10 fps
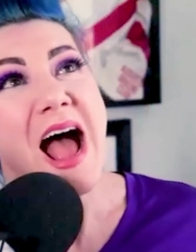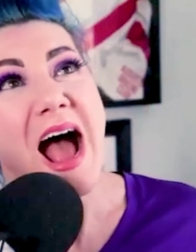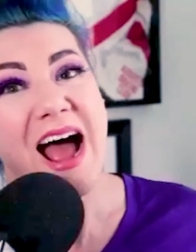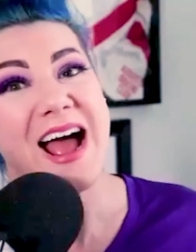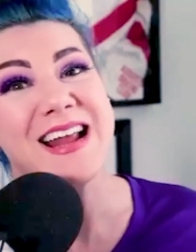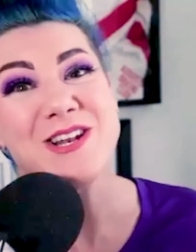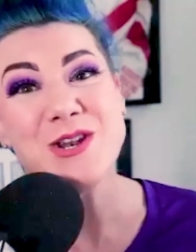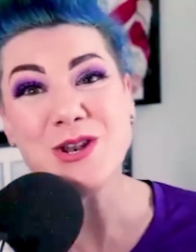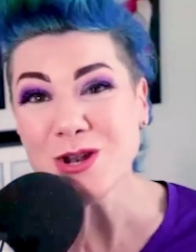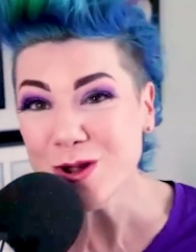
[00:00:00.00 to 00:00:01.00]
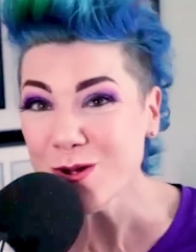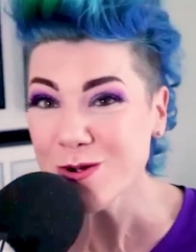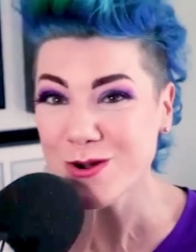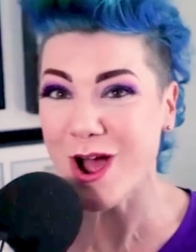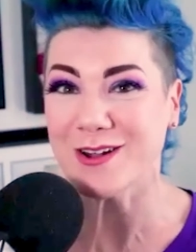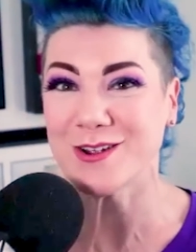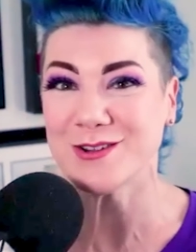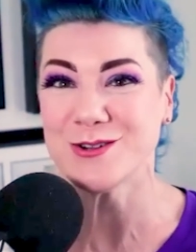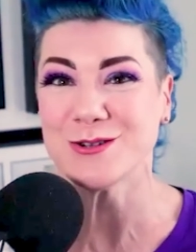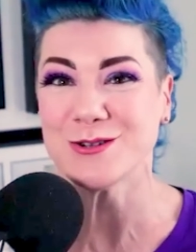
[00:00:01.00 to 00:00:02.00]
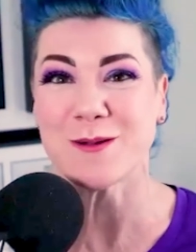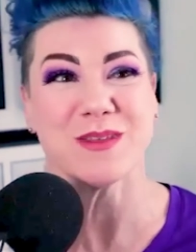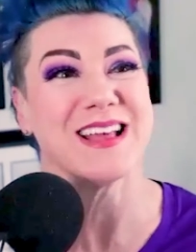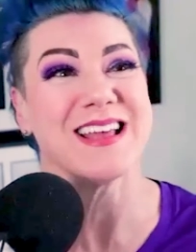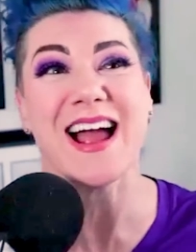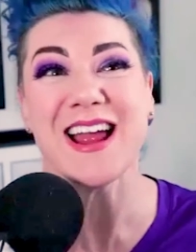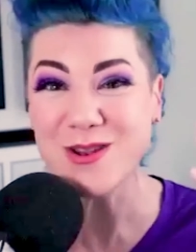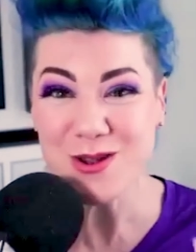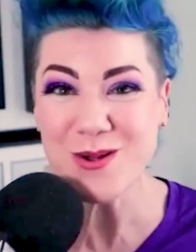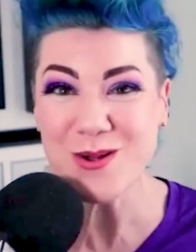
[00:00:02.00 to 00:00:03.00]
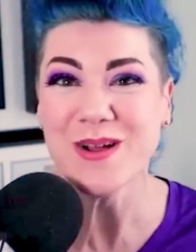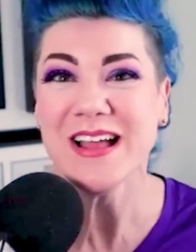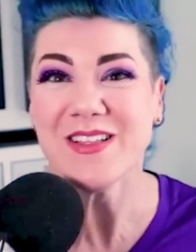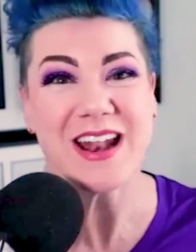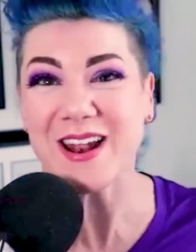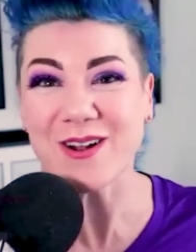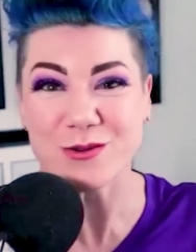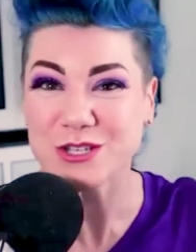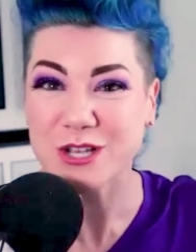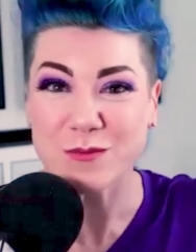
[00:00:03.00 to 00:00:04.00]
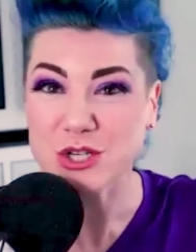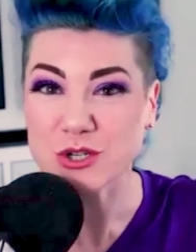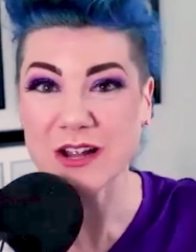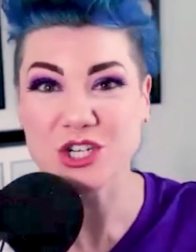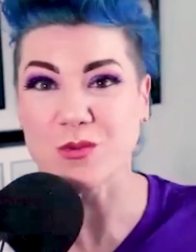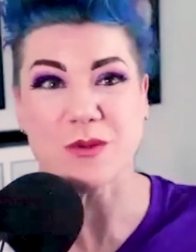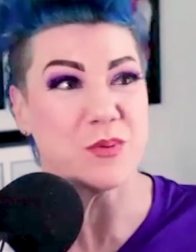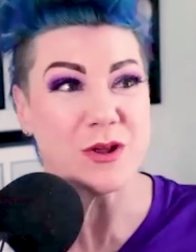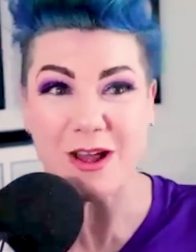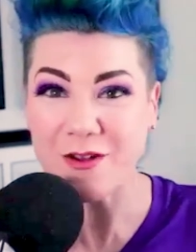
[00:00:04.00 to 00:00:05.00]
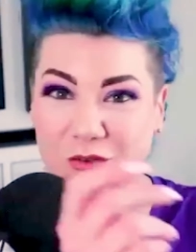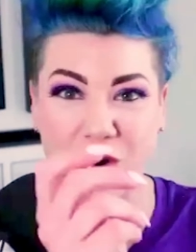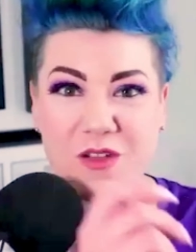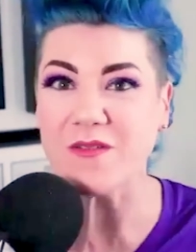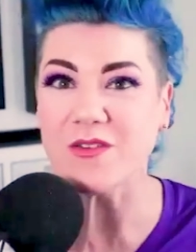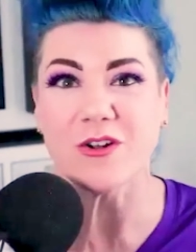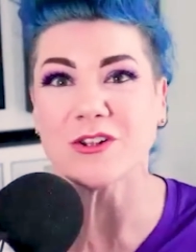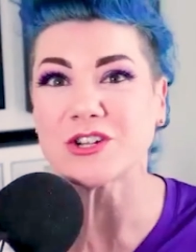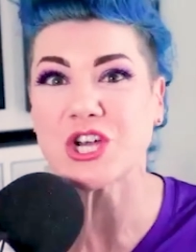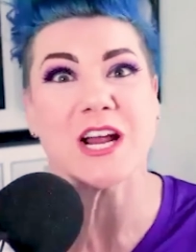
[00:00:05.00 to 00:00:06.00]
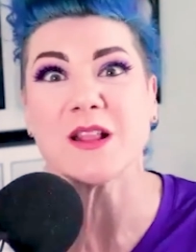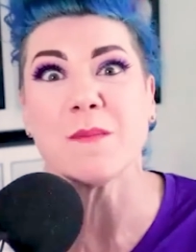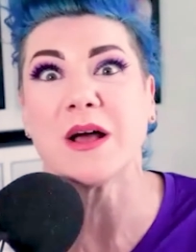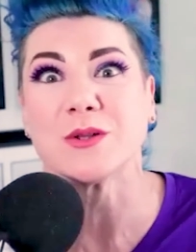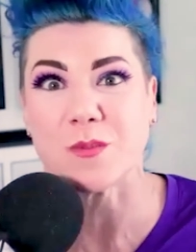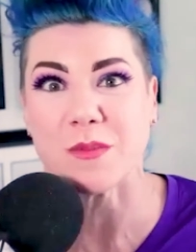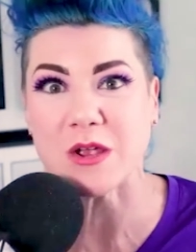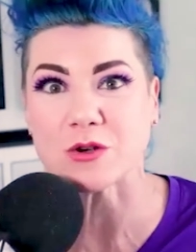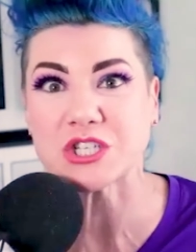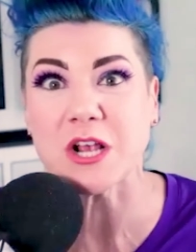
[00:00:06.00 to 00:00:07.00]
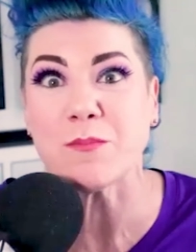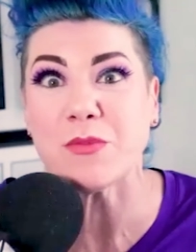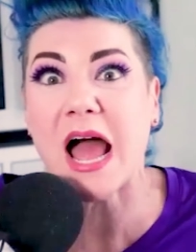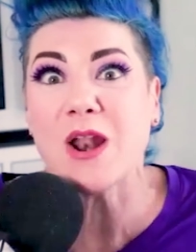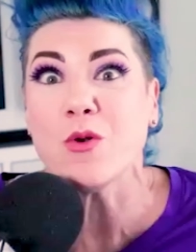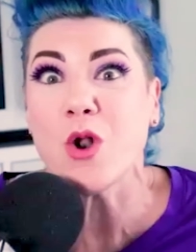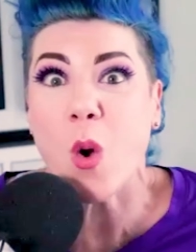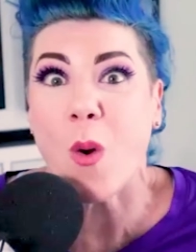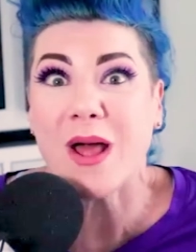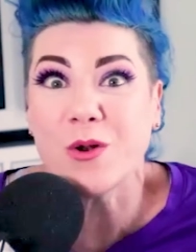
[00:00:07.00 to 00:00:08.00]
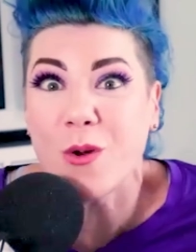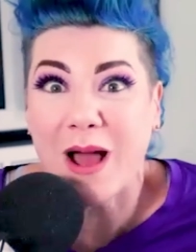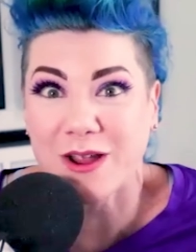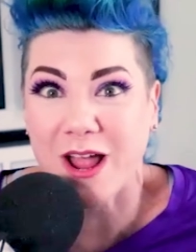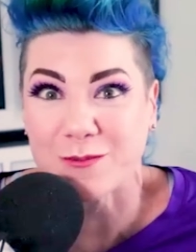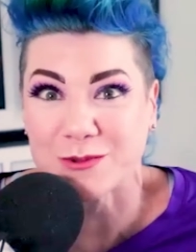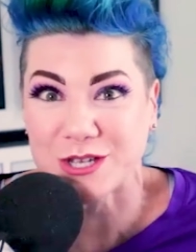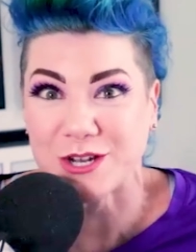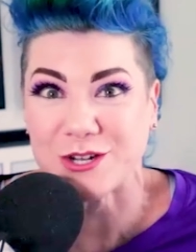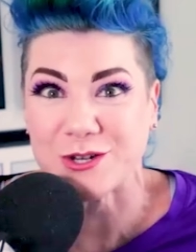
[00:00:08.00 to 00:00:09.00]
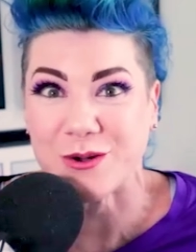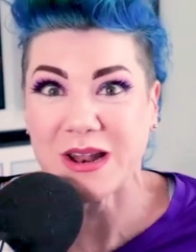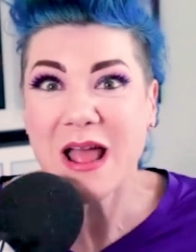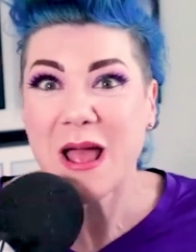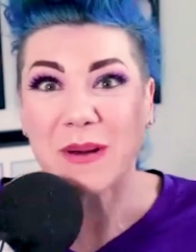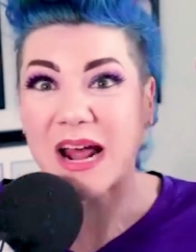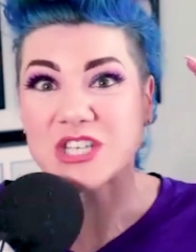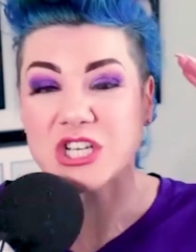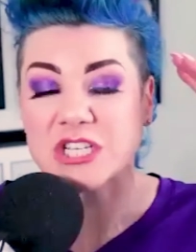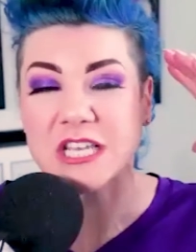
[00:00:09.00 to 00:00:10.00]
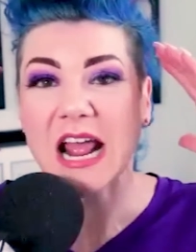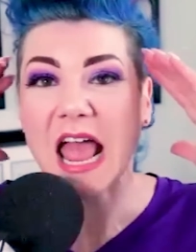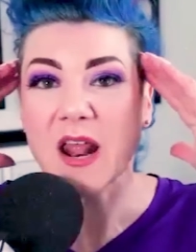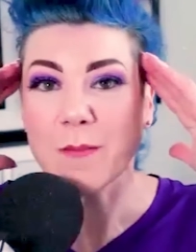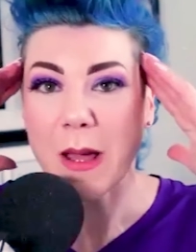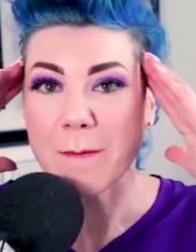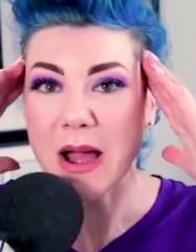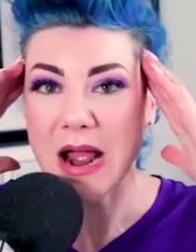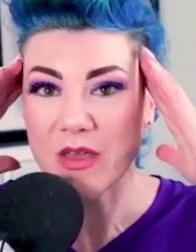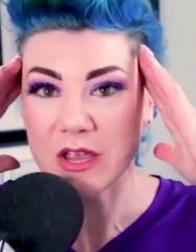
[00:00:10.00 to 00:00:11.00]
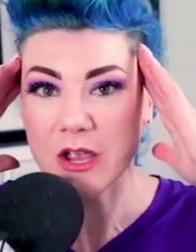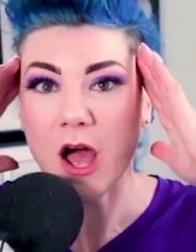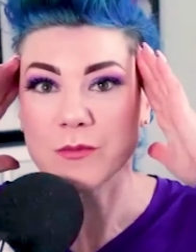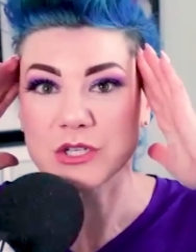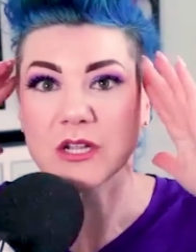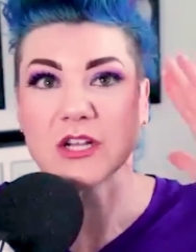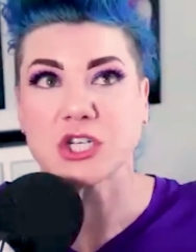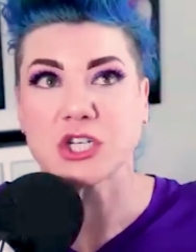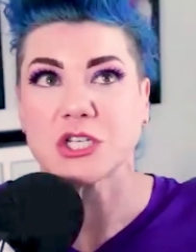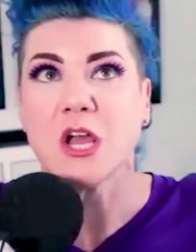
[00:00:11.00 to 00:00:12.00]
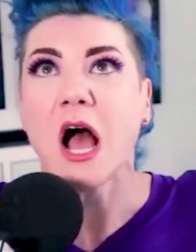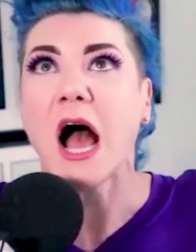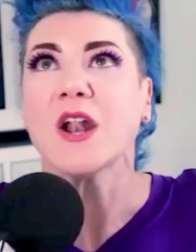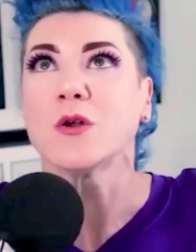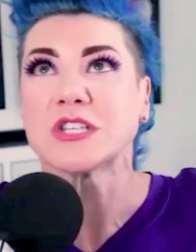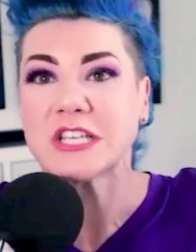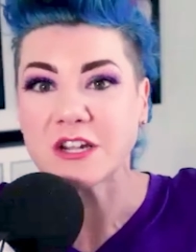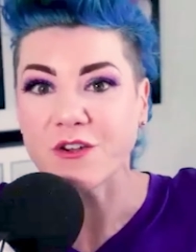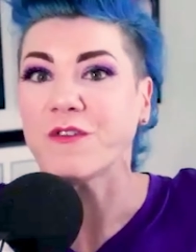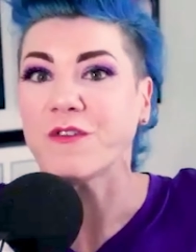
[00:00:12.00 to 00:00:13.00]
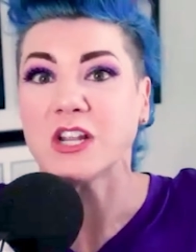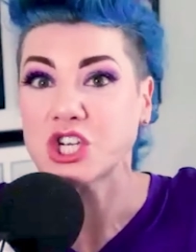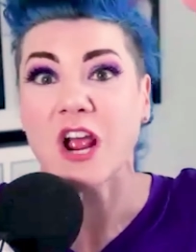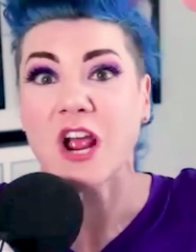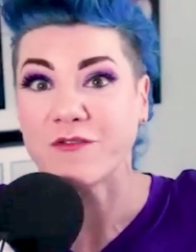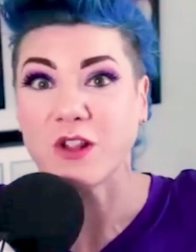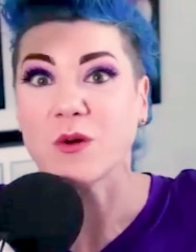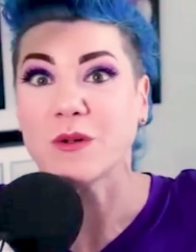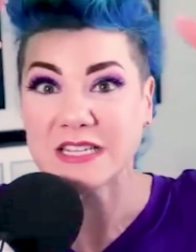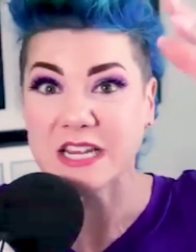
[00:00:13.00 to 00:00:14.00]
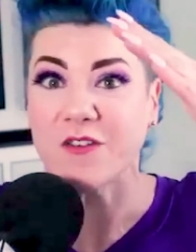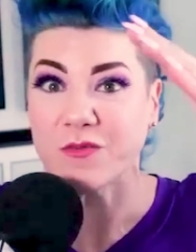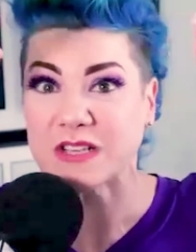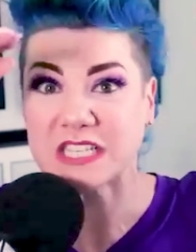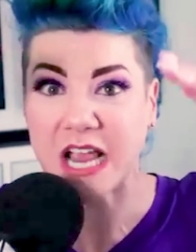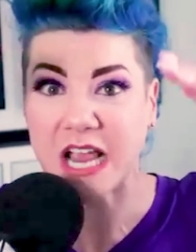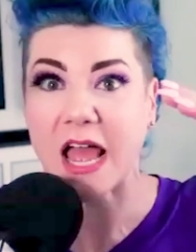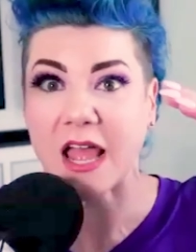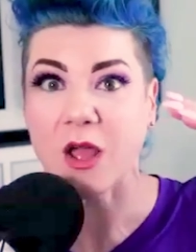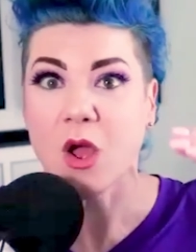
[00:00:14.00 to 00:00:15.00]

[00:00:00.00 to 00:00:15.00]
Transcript: I knew God could do something. Like I knew that, I don't know, some stranger would put a $4,500 check in the mail to me or something. I don't know. I don't know how God was going to do it, but I just, and I had it in my mind that God was going to just, I don't know, send a, a check floating down from the sky